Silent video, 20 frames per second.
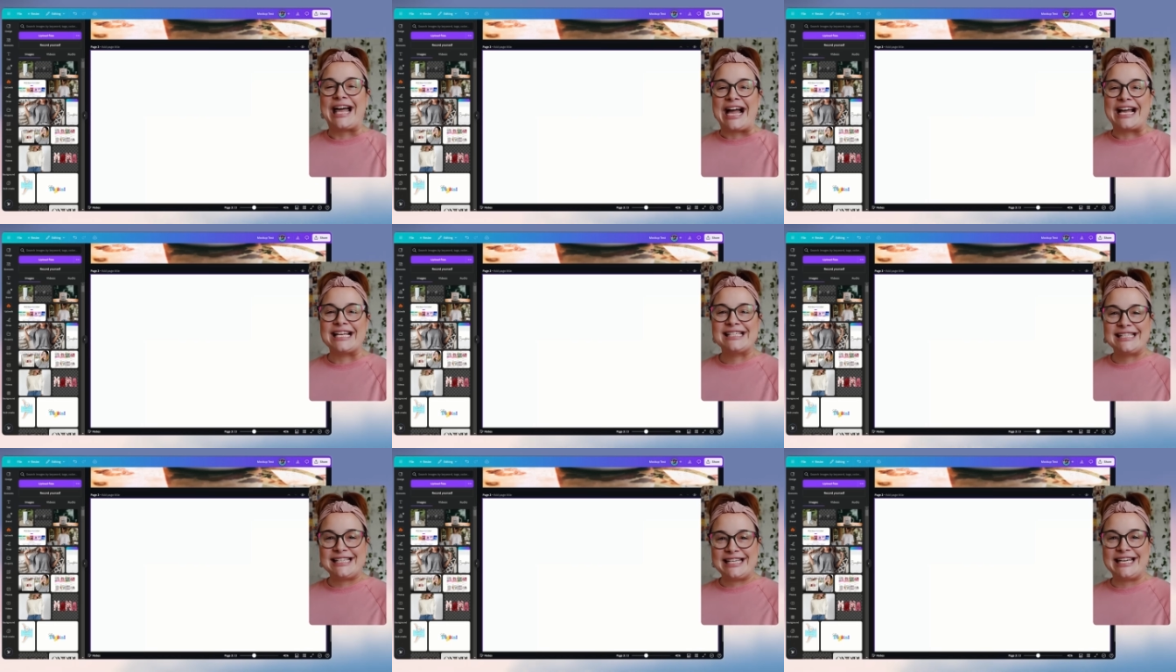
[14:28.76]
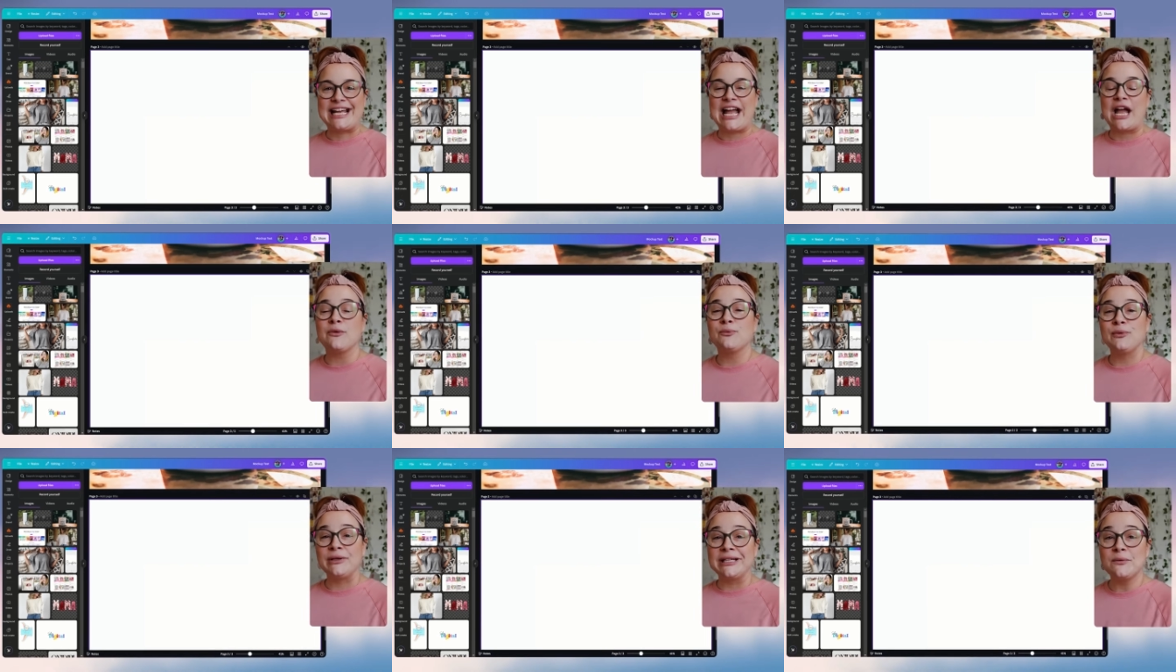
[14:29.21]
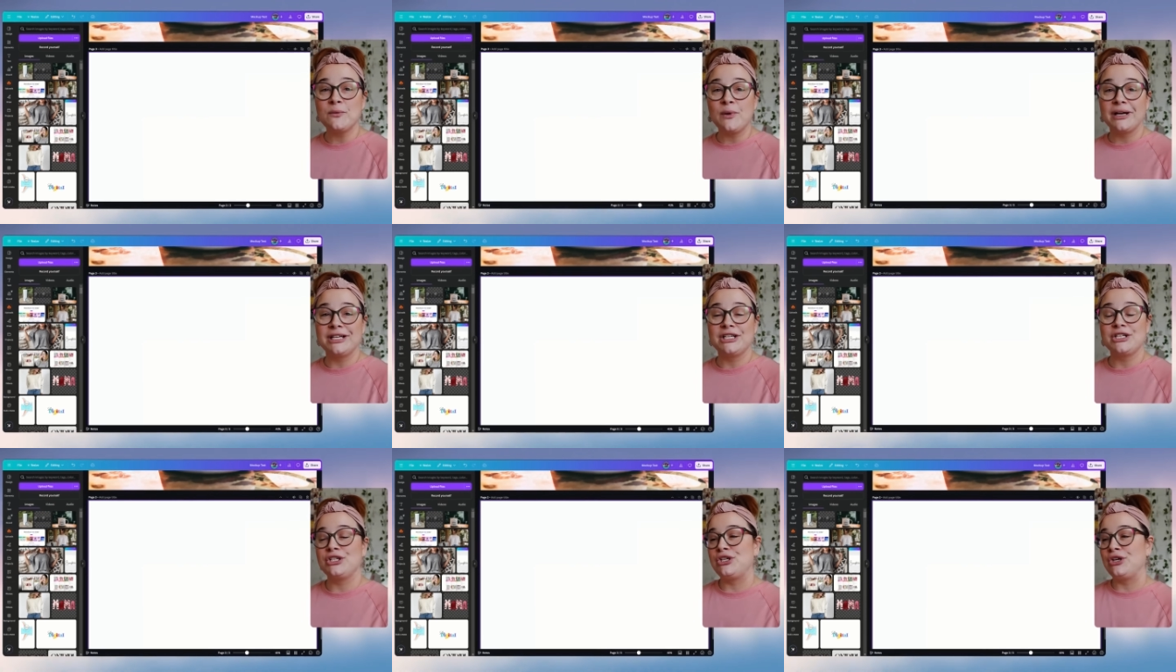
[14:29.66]
the last thing I really
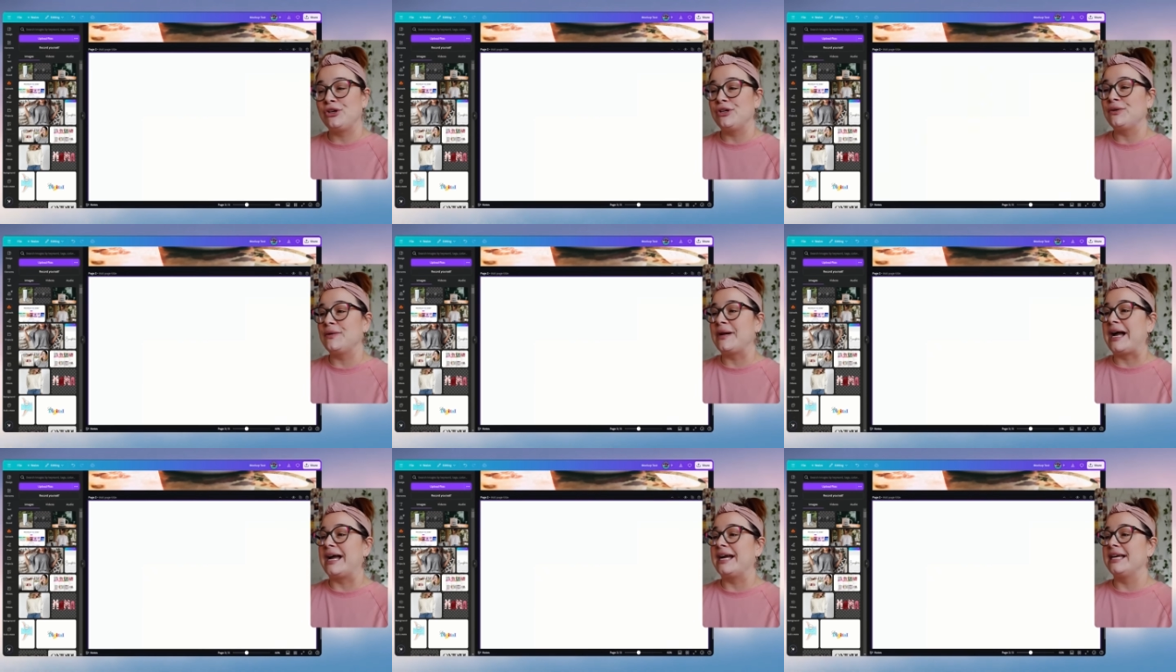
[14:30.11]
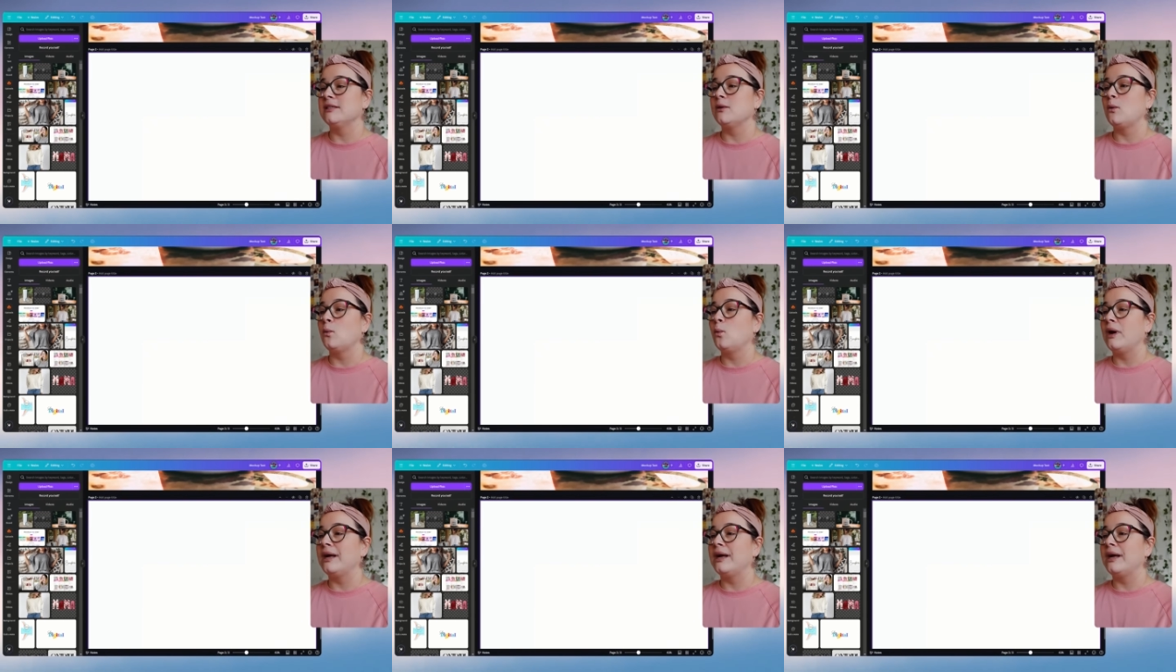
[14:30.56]
wanted to show you guys